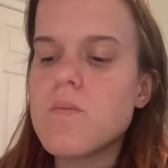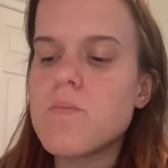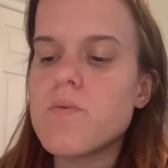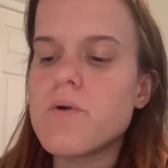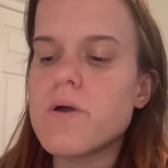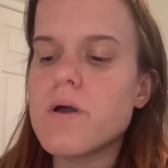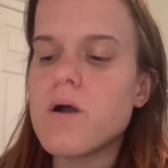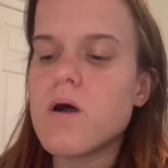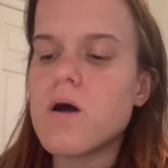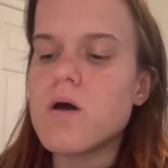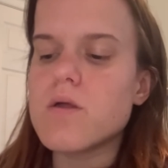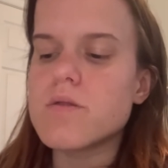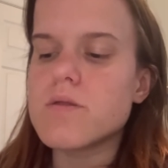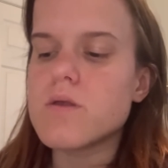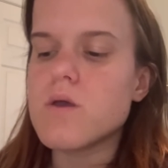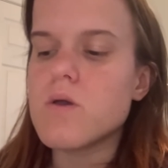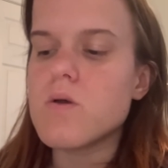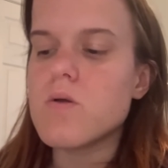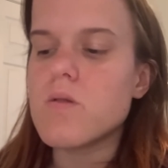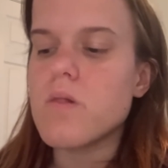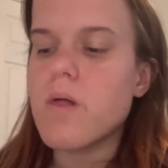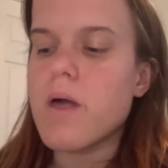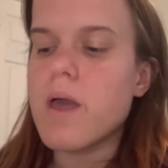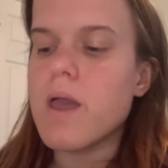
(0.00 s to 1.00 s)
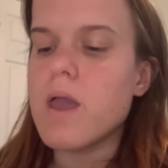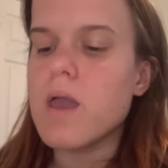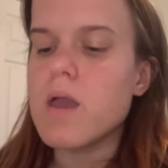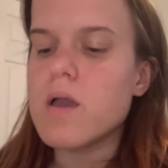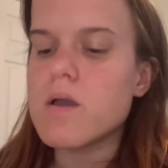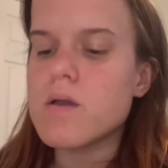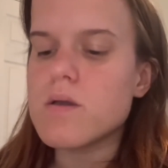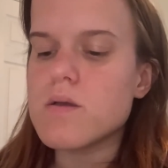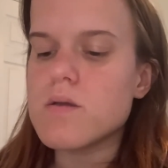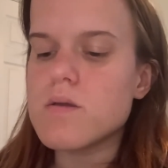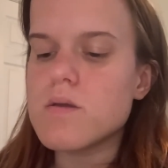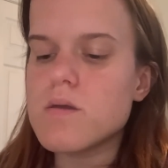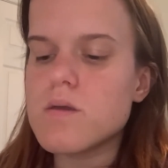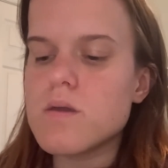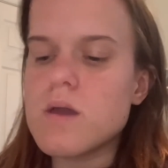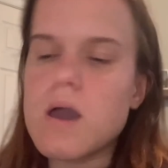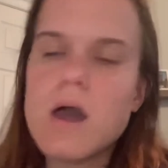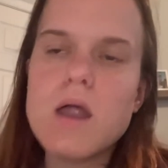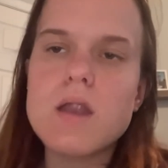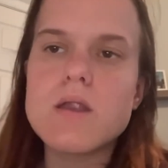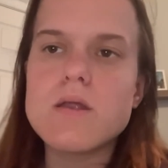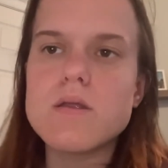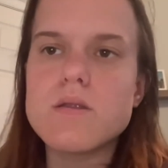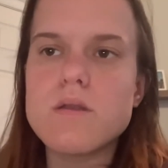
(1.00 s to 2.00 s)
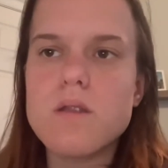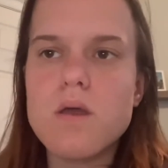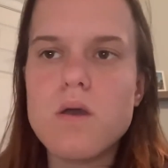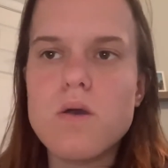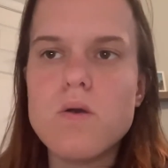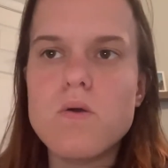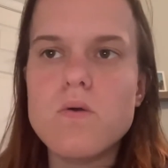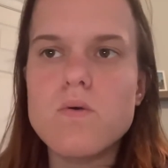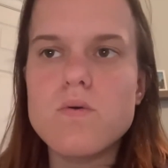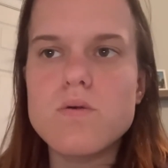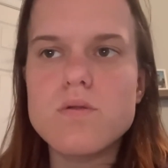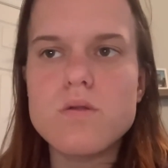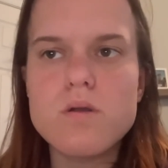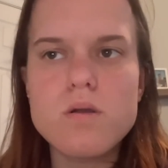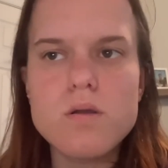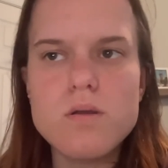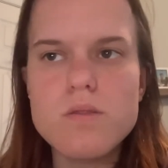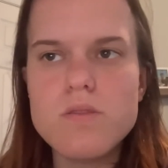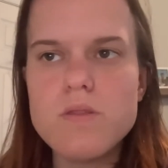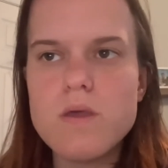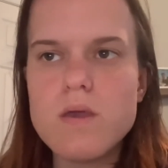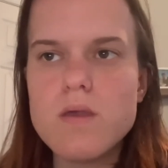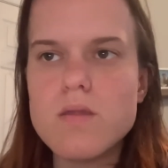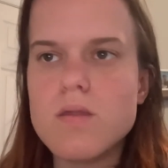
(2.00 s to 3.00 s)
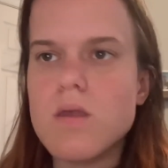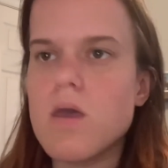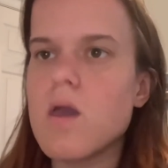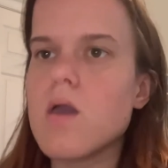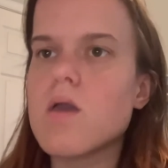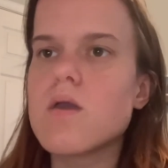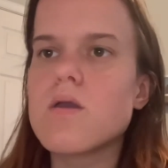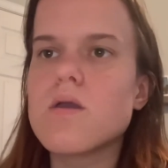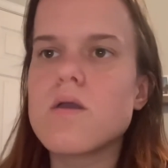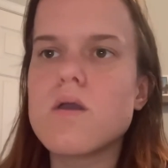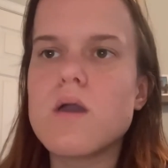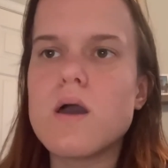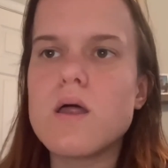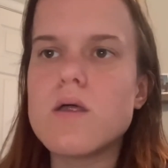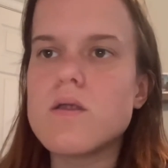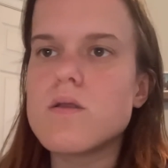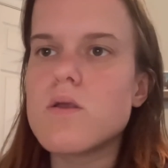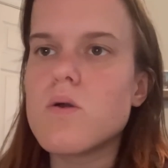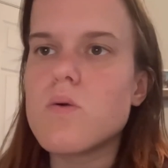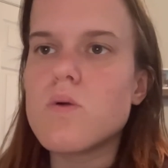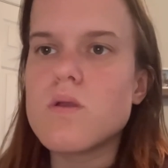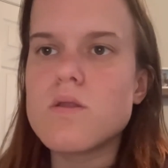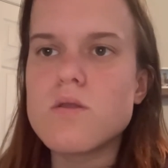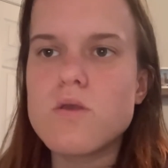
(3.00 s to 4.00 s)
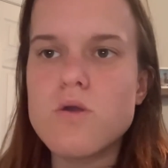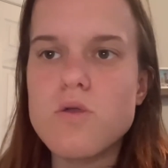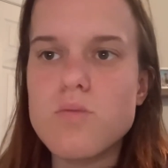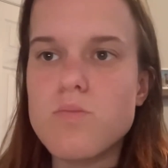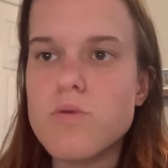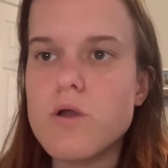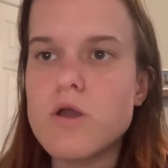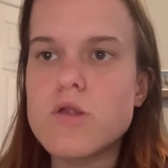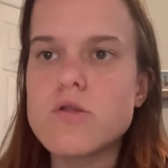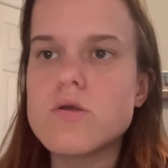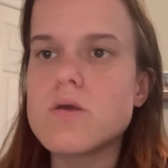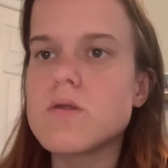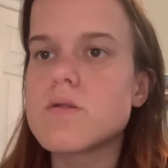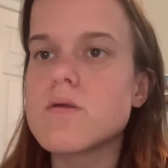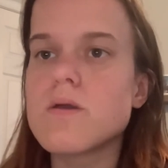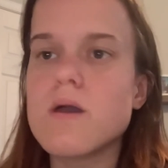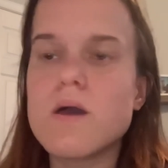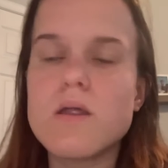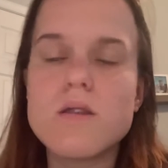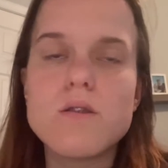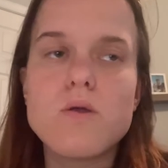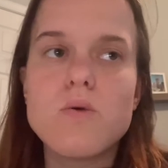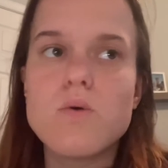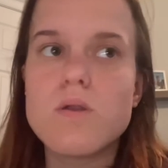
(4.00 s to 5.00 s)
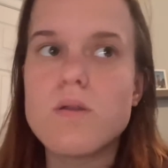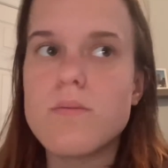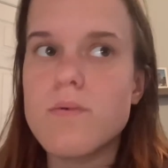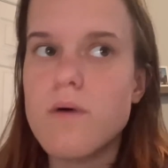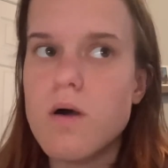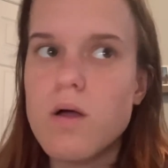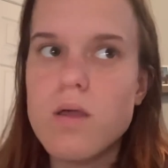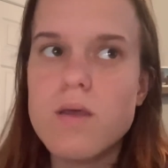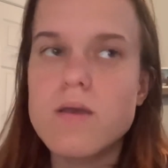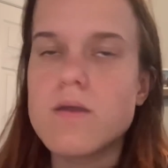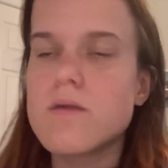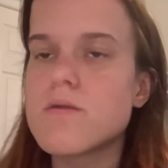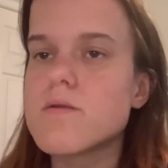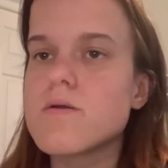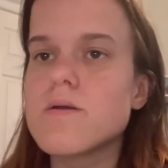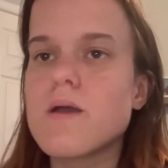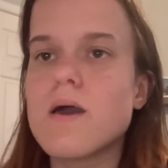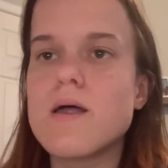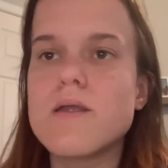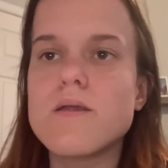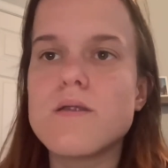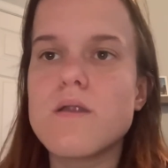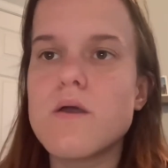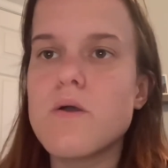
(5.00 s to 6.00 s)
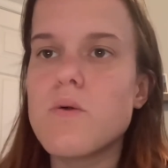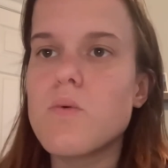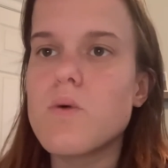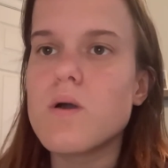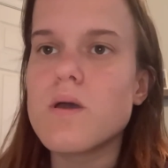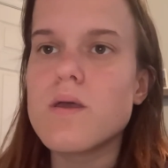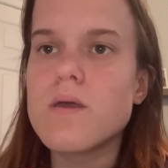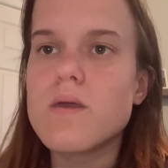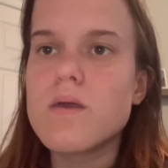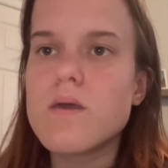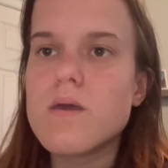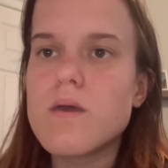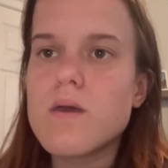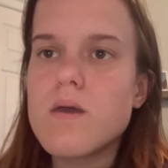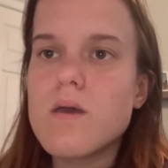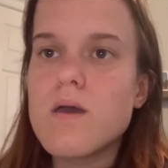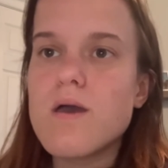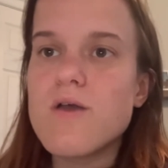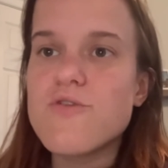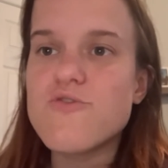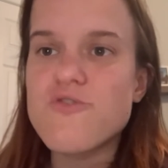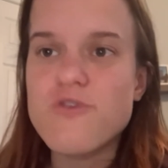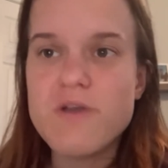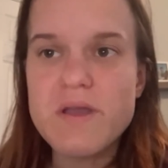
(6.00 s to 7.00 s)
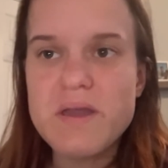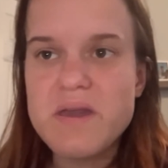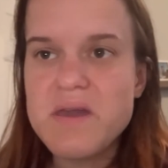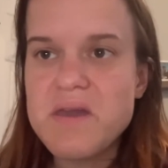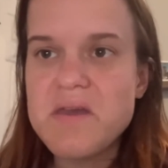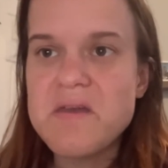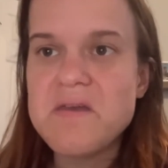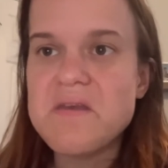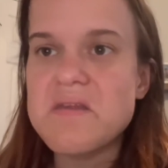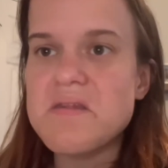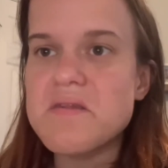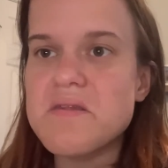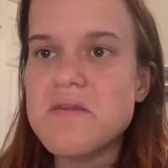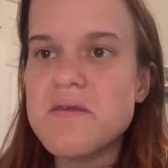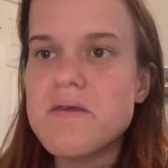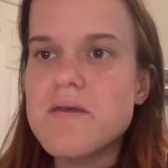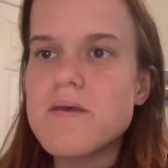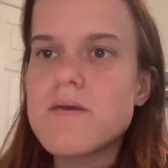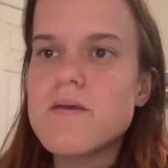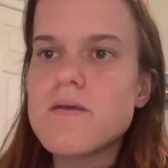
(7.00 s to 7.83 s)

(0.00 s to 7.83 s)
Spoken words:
But also, like, you gotta know certain things, like, you gotta know what a toothbrush is, you gotta know what a ball is, you gotta know what a drink is.